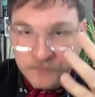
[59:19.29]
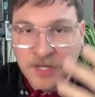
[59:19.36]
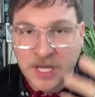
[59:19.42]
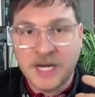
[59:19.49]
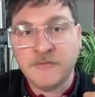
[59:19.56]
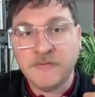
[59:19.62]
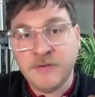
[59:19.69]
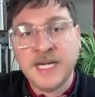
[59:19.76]
And
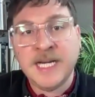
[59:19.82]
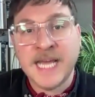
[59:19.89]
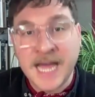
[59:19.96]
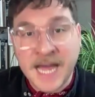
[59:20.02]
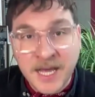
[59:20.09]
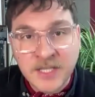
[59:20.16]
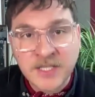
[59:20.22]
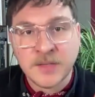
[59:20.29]
it really
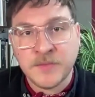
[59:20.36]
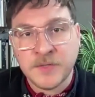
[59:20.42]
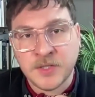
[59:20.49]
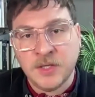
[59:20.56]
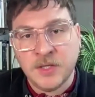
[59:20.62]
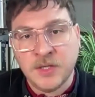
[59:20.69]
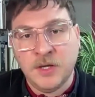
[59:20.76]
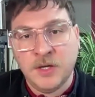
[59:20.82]
has
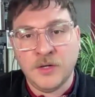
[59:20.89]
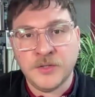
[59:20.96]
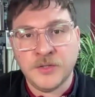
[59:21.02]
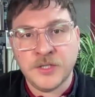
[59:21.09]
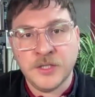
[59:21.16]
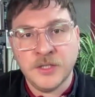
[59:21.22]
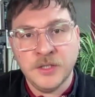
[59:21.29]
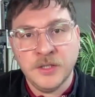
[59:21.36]
obscured,
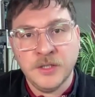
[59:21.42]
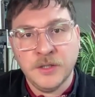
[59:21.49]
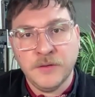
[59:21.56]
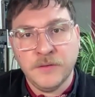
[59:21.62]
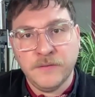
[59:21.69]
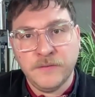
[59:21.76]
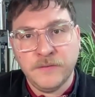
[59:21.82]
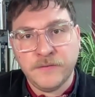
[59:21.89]

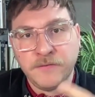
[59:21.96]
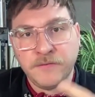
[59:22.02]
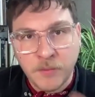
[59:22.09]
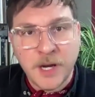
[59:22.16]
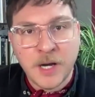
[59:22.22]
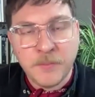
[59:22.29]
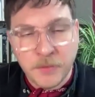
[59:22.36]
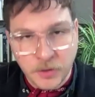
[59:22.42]

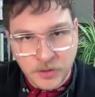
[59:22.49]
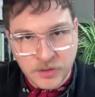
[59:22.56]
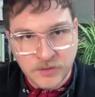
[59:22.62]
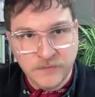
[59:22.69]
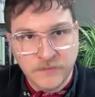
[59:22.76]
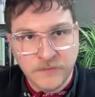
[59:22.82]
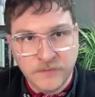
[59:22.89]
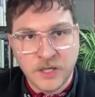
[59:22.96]
from our point
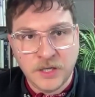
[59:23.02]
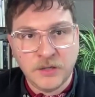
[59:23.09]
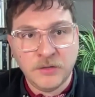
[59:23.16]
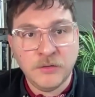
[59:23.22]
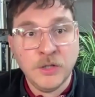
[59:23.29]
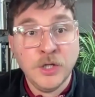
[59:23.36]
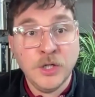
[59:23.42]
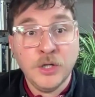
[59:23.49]
of view,